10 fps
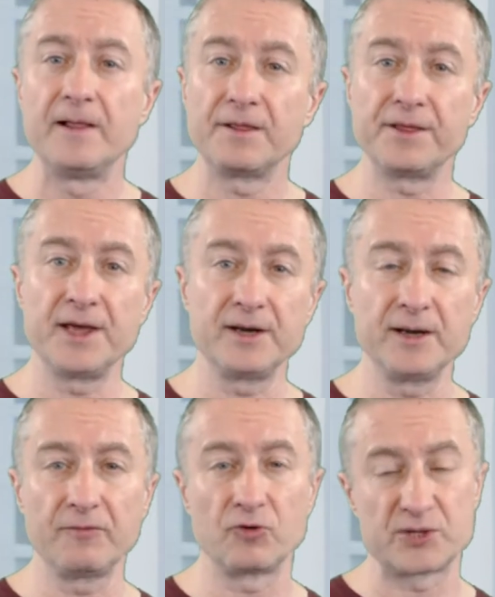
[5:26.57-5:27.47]

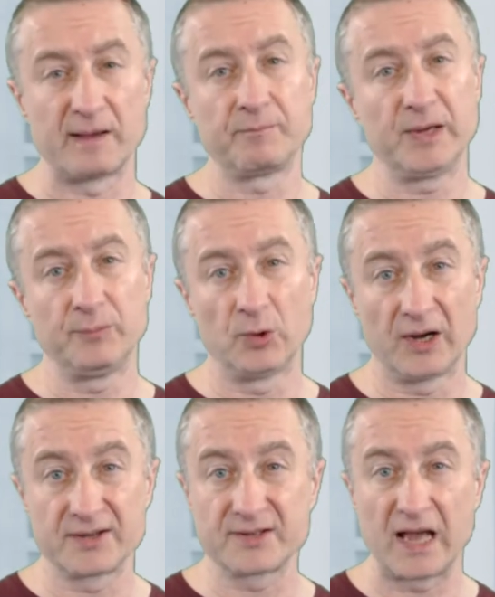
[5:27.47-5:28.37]
Then for some people
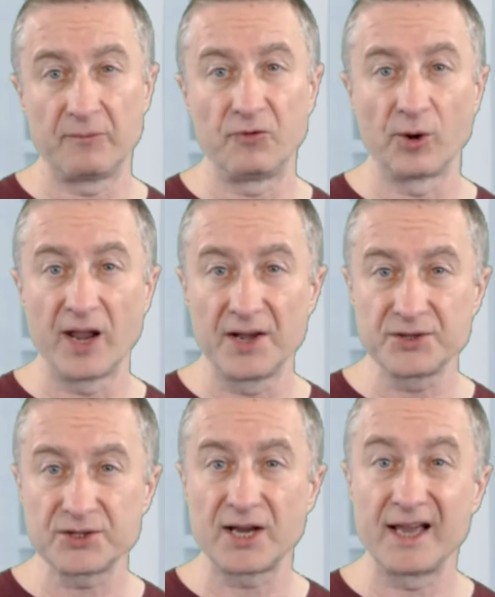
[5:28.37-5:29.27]
it's time for
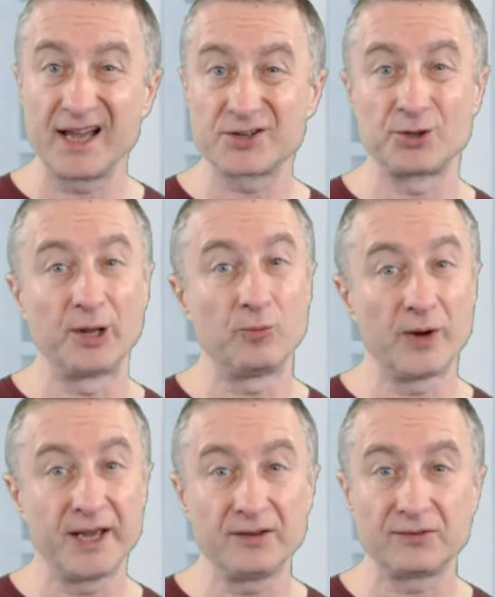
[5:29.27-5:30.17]
lunch. I actually
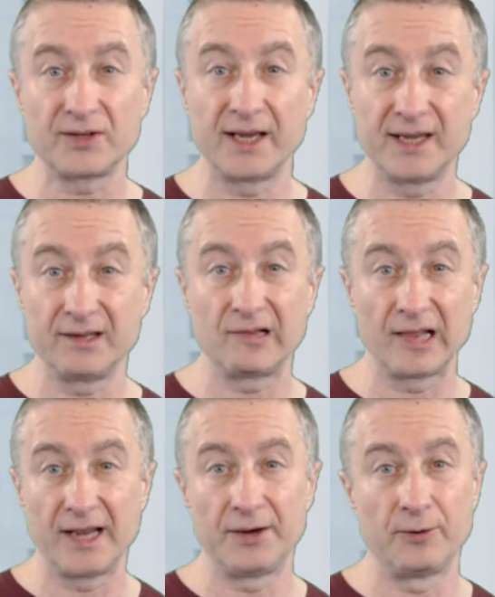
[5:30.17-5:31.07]
wait, I eat
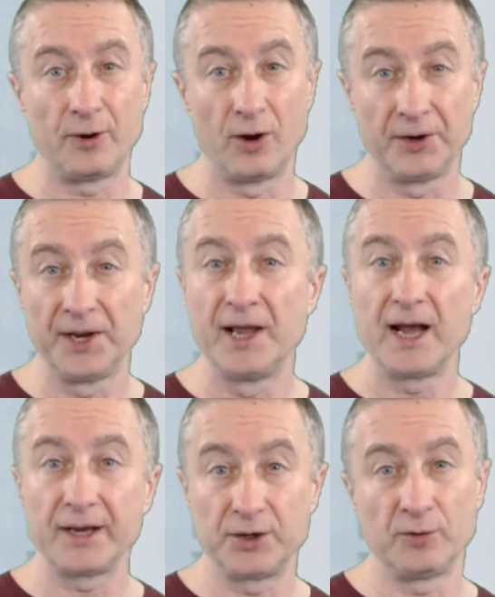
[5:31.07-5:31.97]
later on.
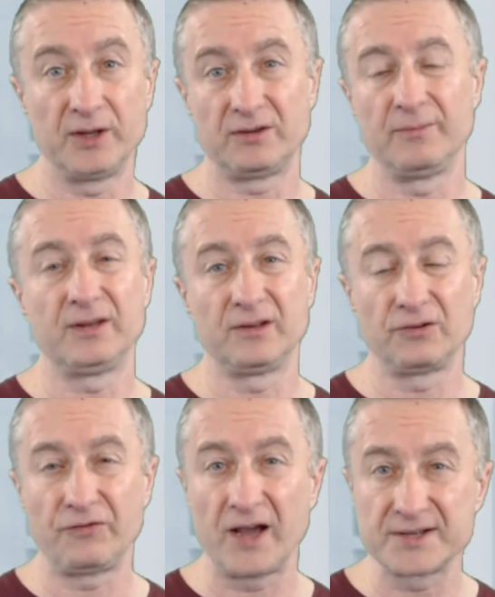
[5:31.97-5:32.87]
I do
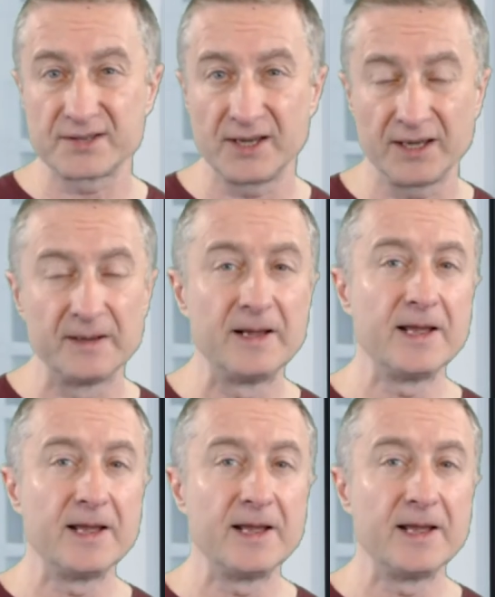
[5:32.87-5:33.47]
intermittent fasting.